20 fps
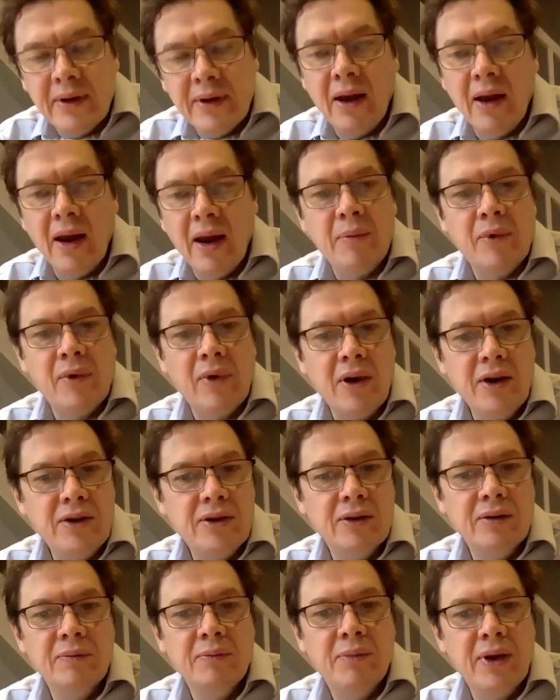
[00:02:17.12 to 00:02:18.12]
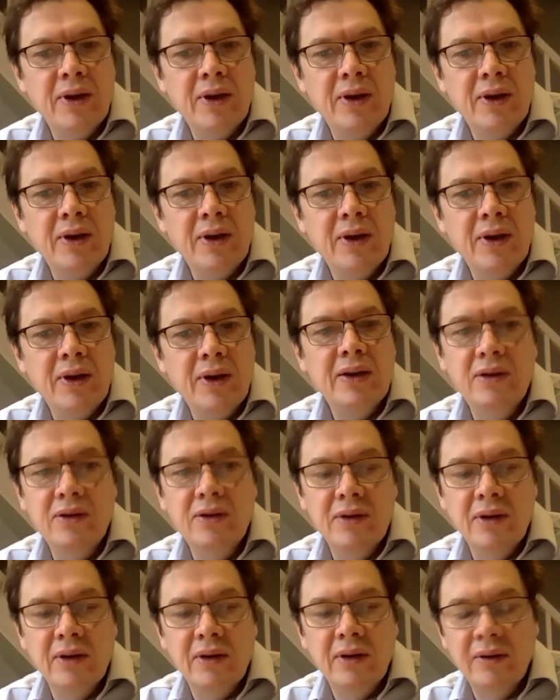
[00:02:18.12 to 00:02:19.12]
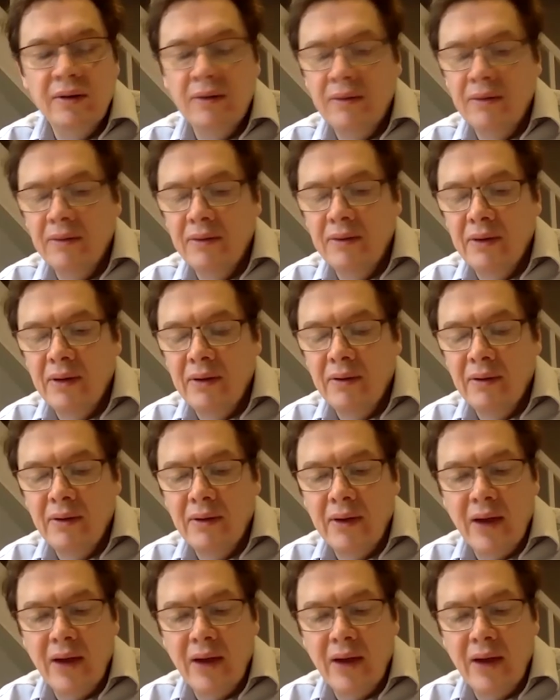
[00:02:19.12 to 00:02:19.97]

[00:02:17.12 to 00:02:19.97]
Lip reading: this collaboration piece, using